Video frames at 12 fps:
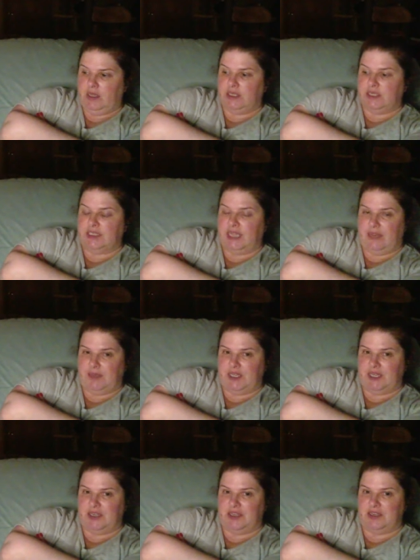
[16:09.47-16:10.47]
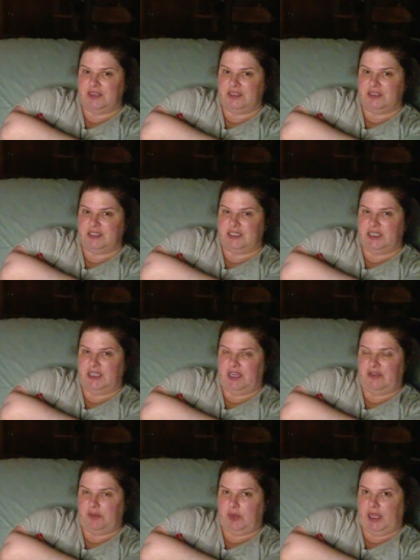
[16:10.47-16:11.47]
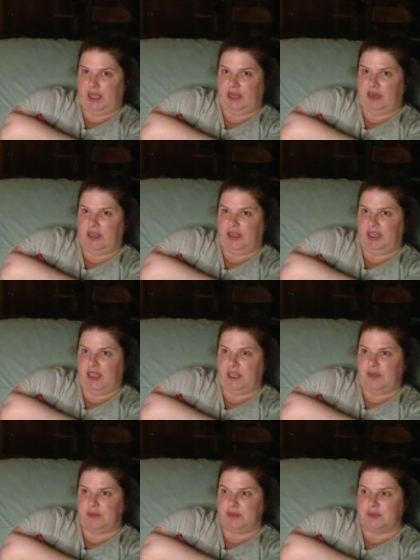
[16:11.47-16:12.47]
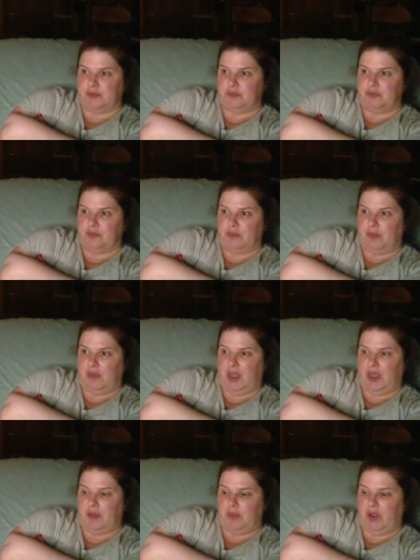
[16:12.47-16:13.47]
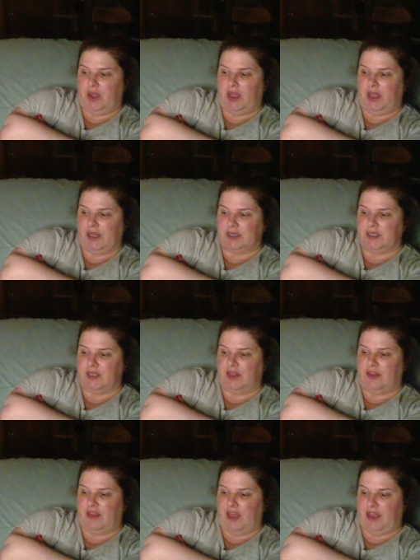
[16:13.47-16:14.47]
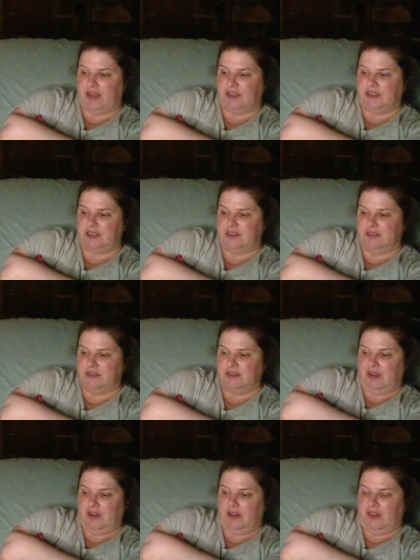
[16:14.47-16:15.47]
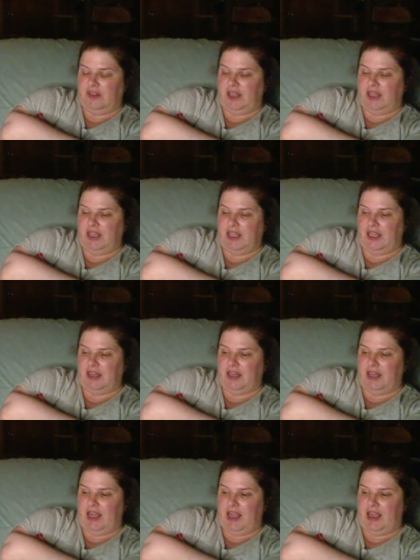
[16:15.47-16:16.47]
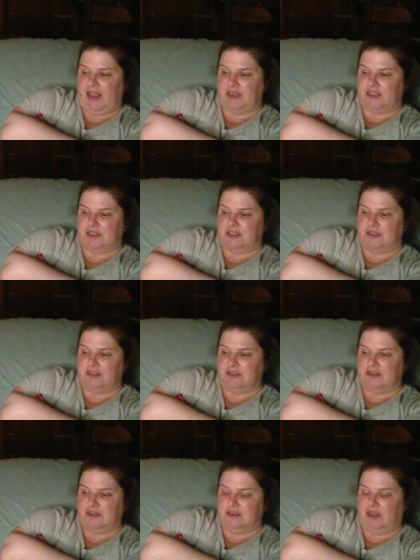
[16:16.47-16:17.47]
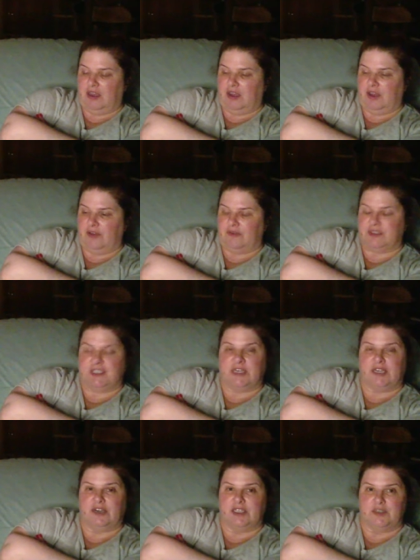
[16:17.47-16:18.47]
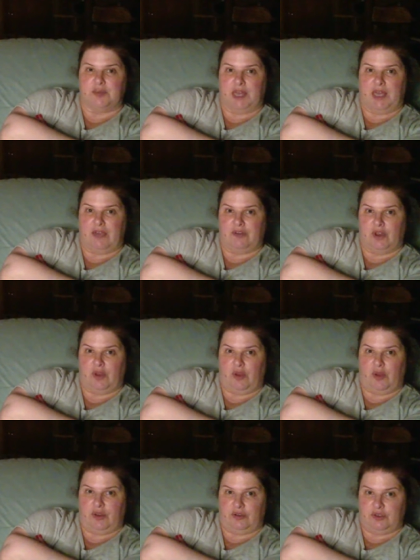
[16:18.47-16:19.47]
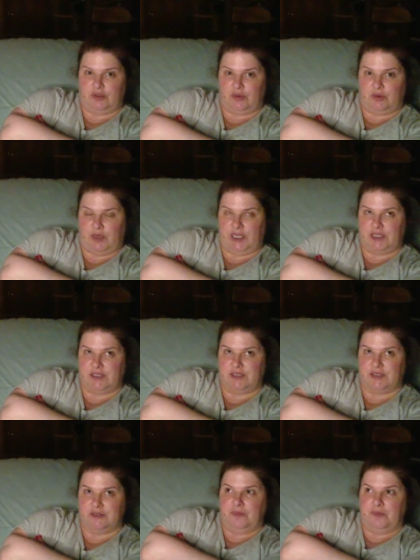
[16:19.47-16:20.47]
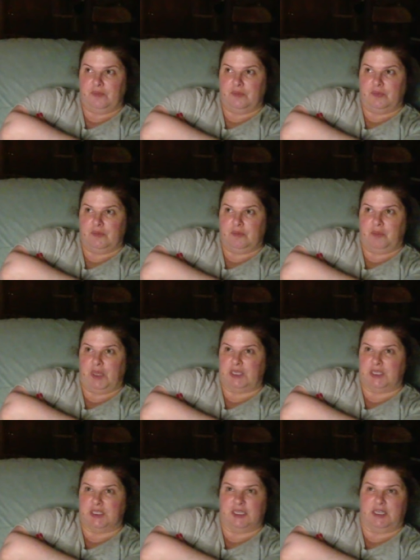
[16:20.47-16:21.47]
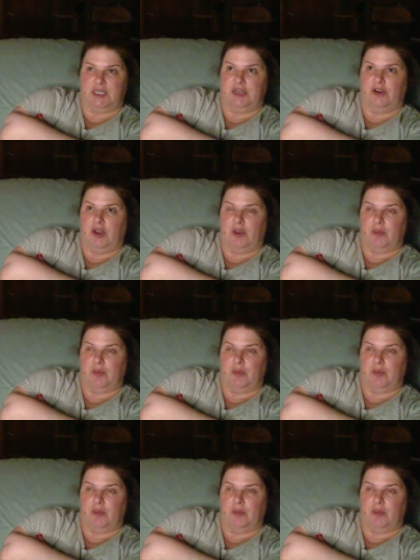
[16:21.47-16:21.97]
Daemon did have a plan. I think he was behind that, thinking that Viserys would have no other choice but to clear up